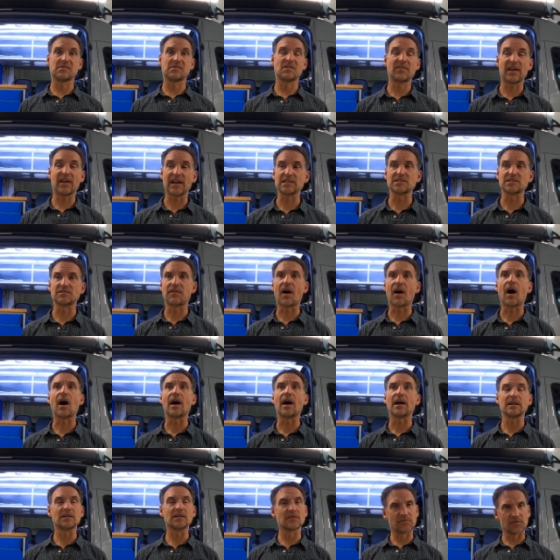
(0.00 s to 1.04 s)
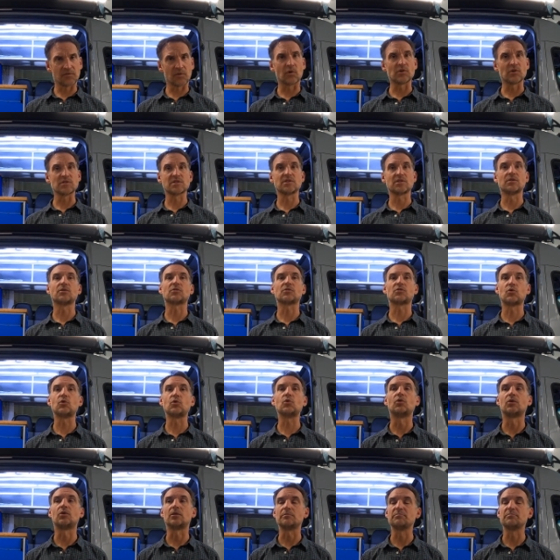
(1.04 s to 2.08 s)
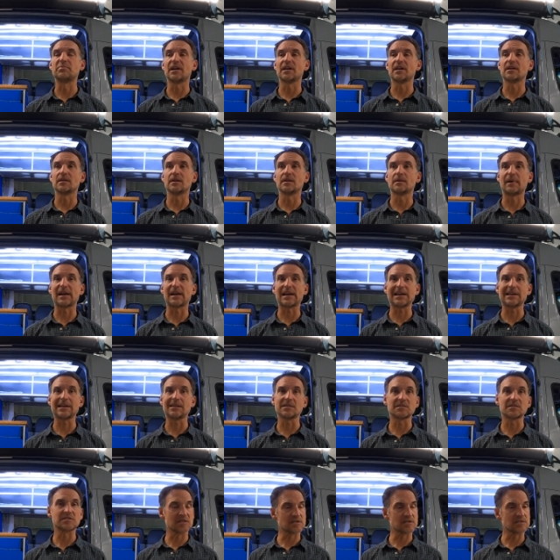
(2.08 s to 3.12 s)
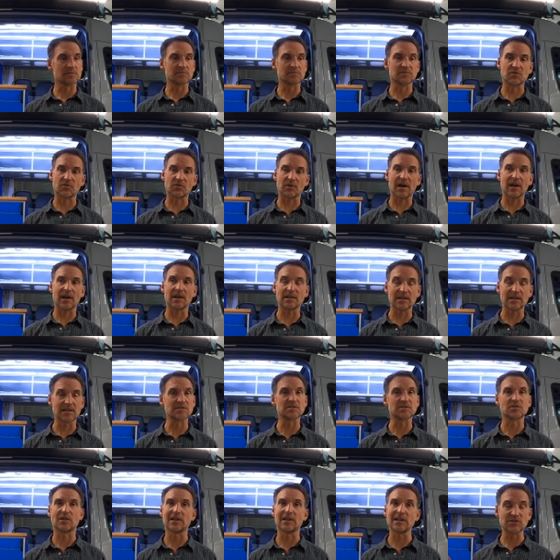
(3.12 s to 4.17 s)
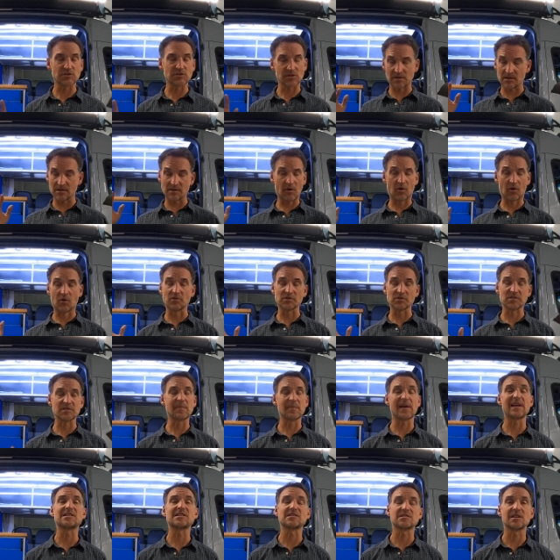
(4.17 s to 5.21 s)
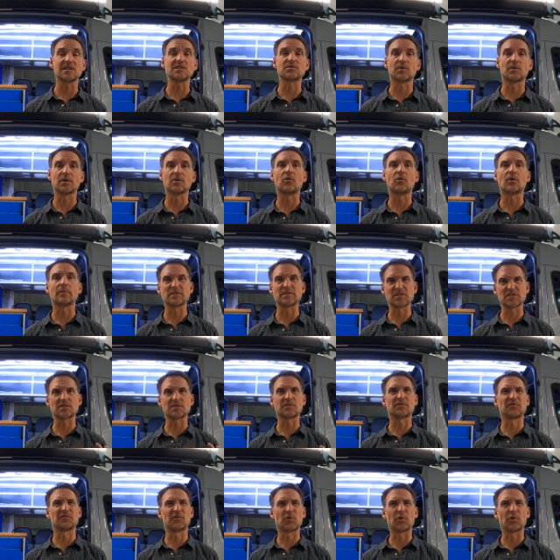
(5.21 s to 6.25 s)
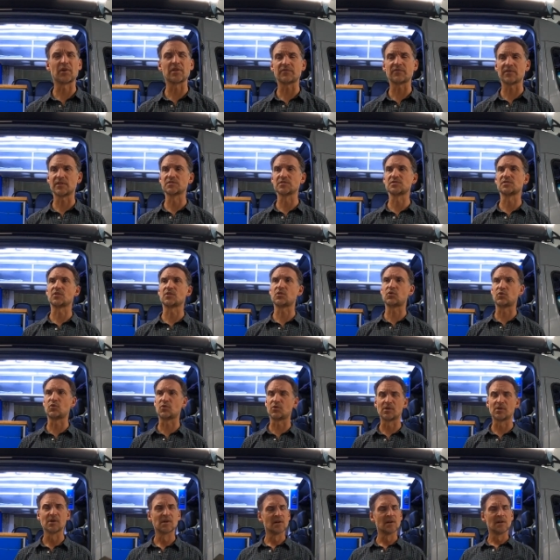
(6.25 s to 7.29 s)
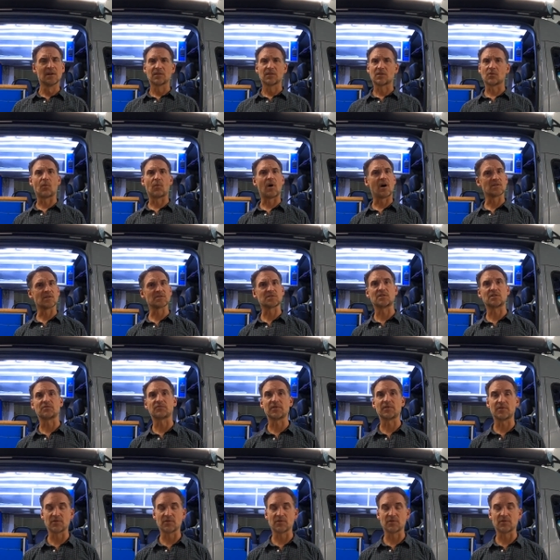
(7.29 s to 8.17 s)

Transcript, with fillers: the van's fine, the floor's a little cool, but my heating system's great, the insulation, the whole space stays really warm. It's just the floor that feels a little cool. The walls don't